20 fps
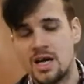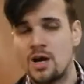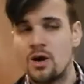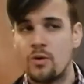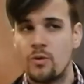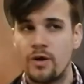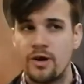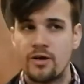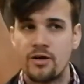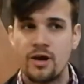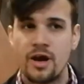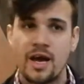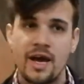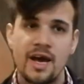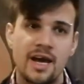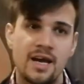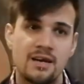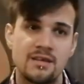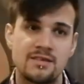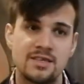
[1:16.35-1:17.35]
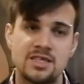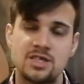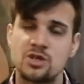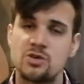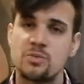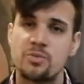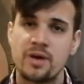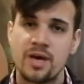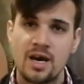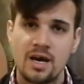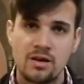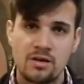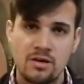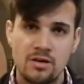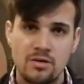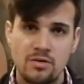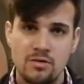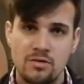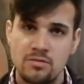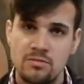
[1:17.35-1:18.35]
where a digital
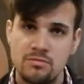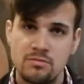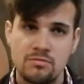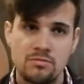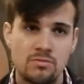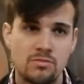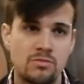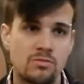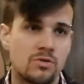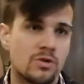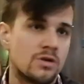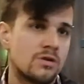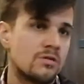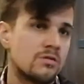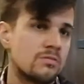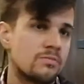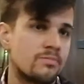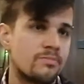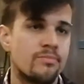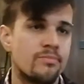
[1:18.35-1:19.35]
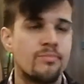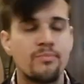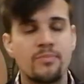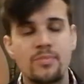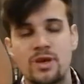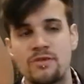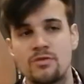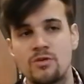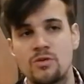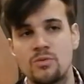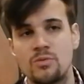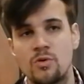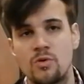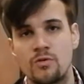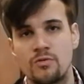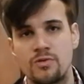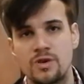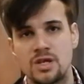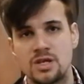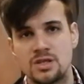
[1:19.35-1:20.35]
piano will give you more
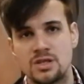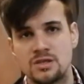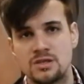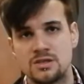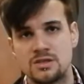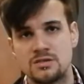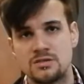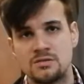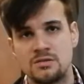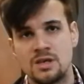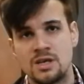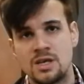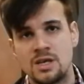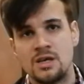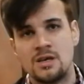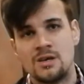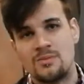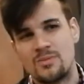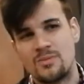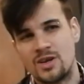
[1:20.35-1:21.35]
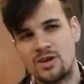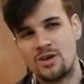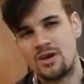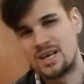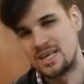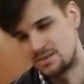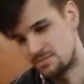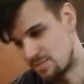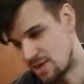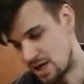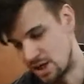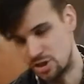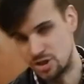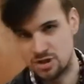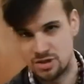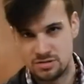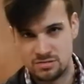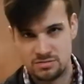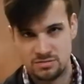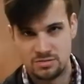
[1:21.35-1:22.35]
features, but not as
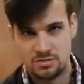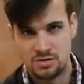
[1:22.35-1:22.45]
much.